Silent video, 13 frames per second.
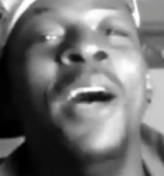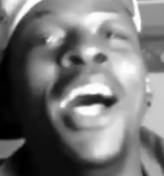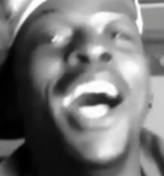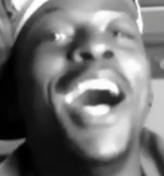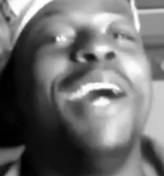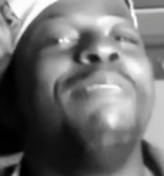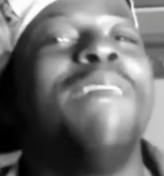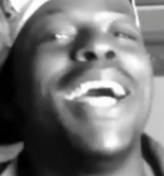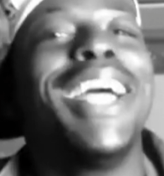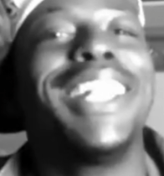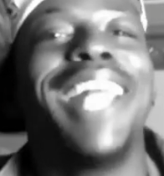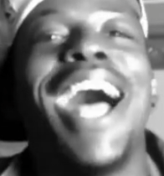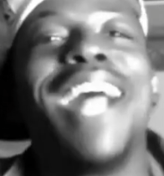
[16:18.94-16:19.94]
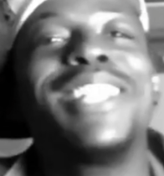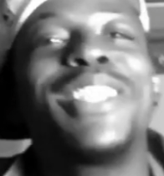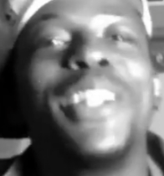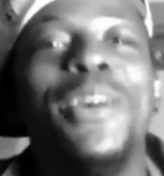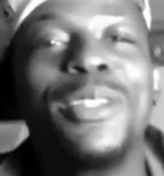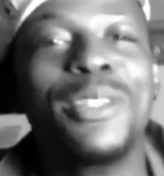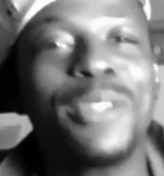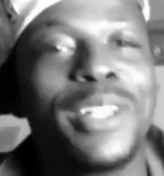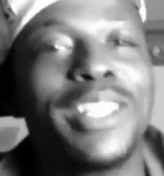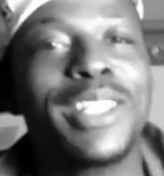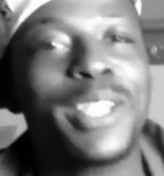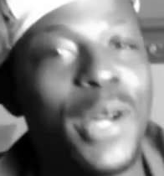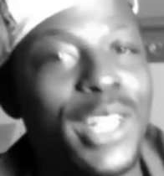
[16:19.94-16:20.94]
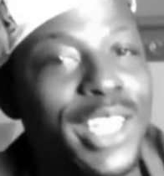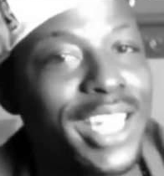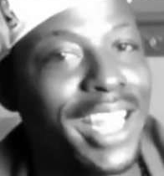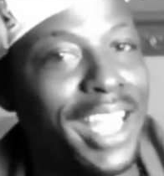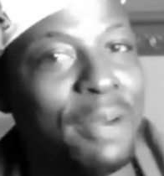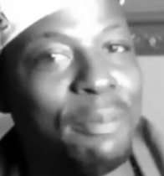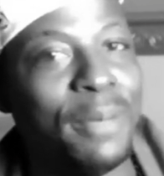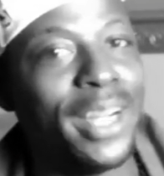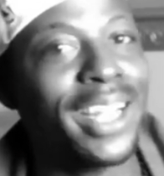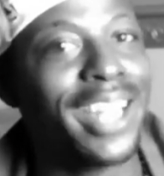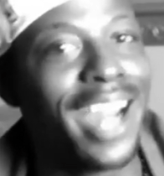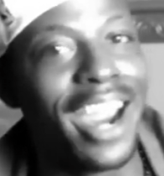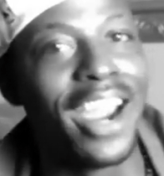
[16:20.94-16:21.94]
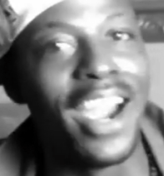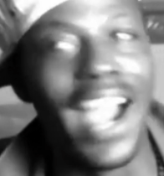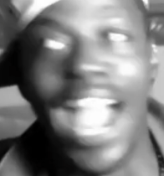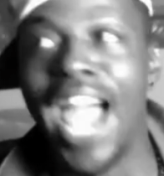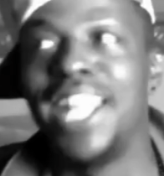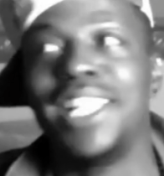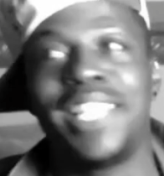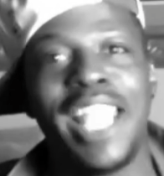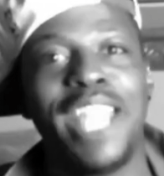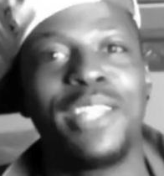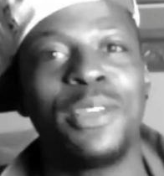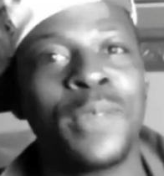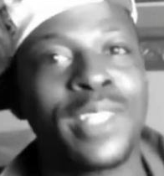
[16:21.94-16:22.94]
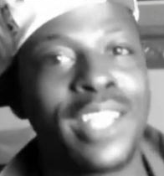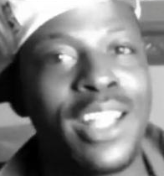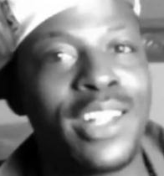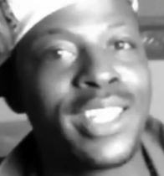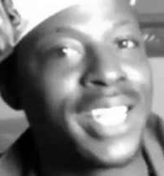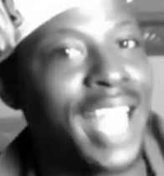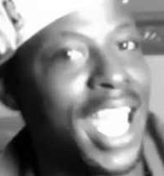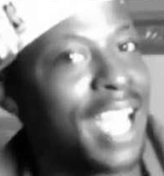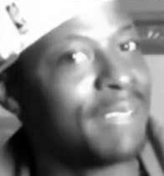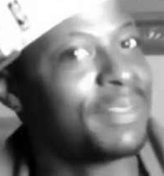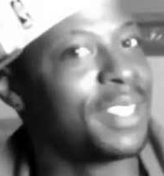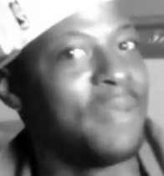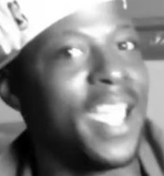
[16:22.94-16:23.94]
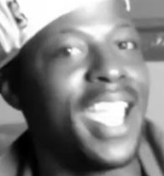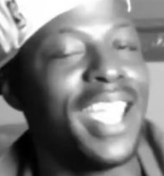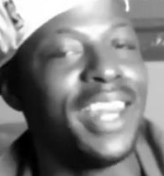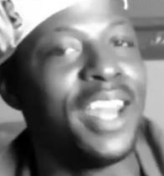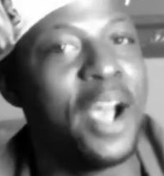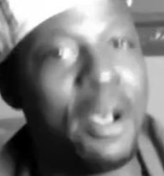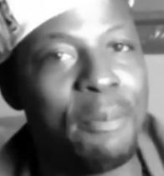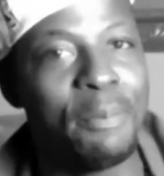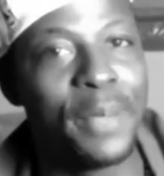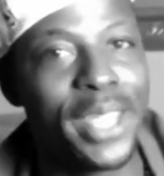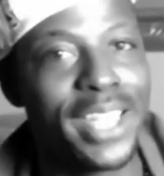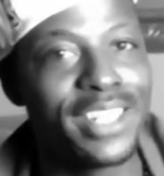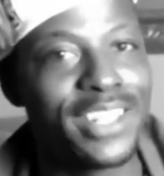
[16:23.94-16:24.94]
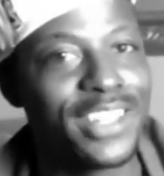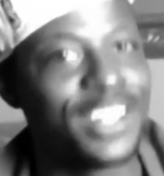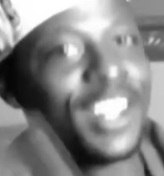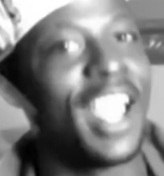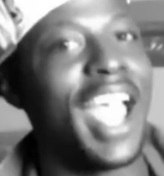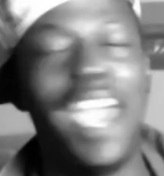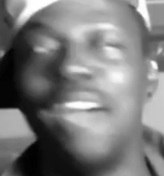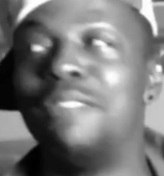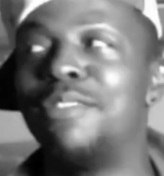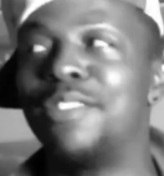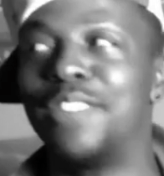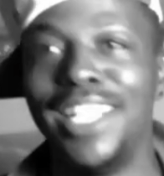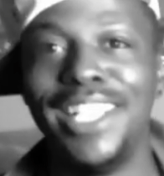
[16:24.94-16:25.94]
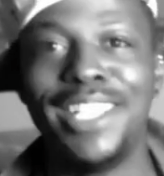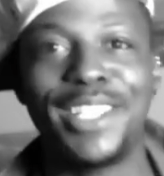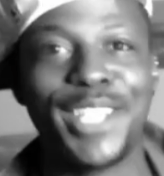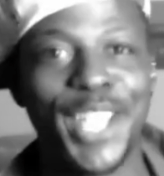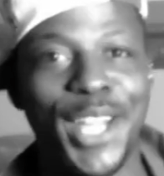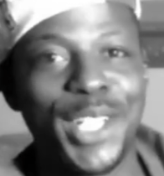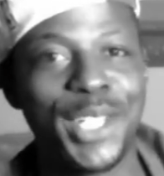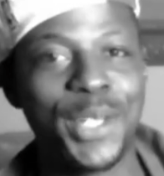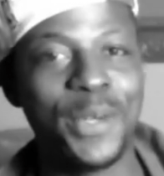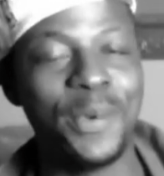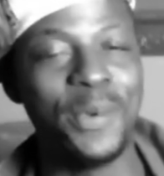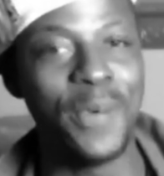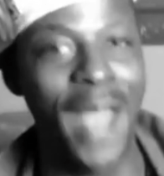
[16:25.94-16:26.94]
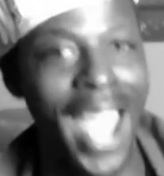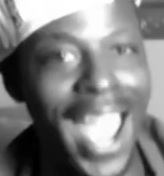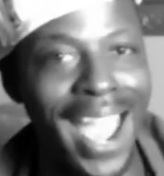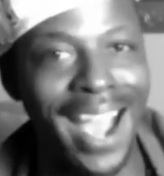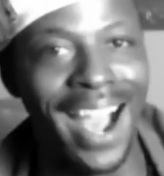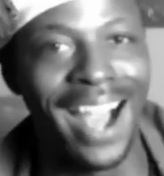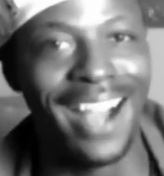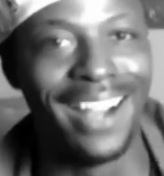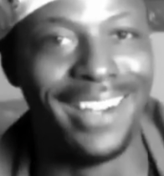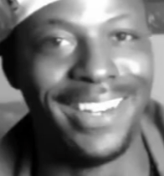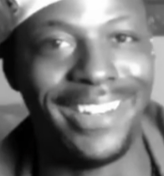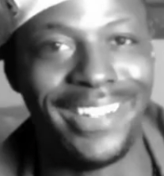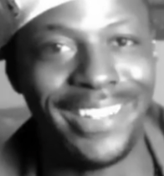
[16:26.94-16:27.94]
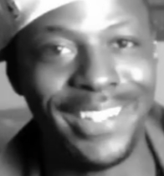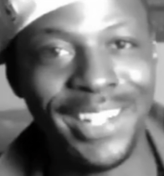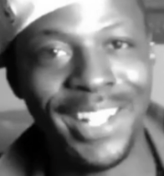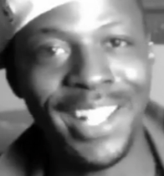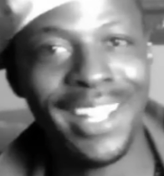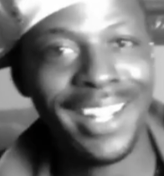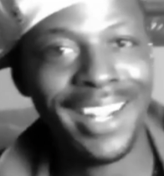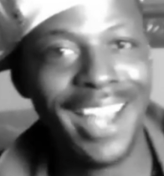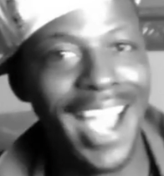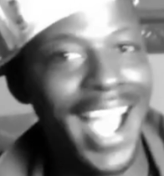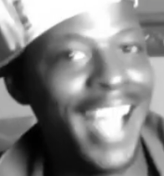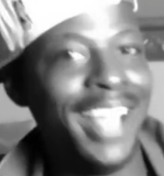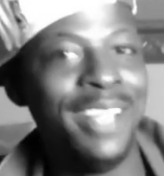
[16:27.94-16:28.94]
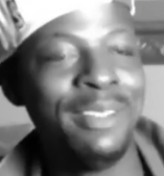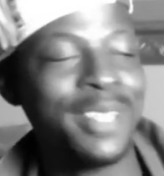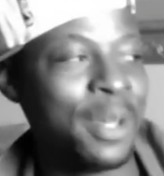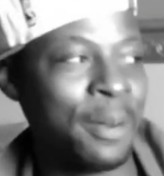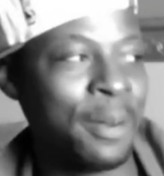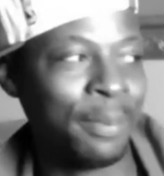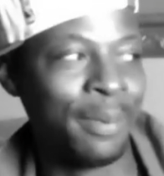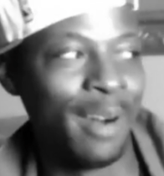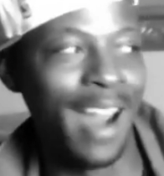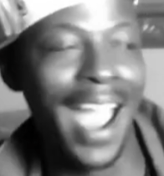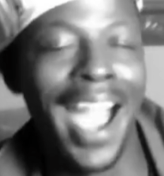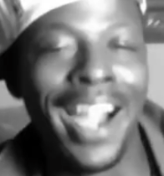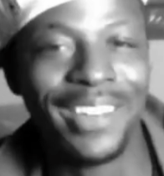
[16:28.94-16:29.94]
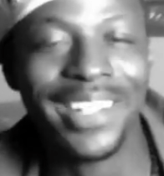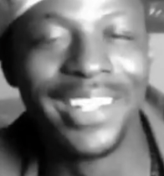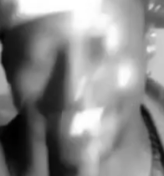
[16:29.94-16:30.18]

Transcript: Amanda, I told you to torture him, but girl, I didn't think you was gonna stab the man up, bitch. I have really taught you well. I am so proud.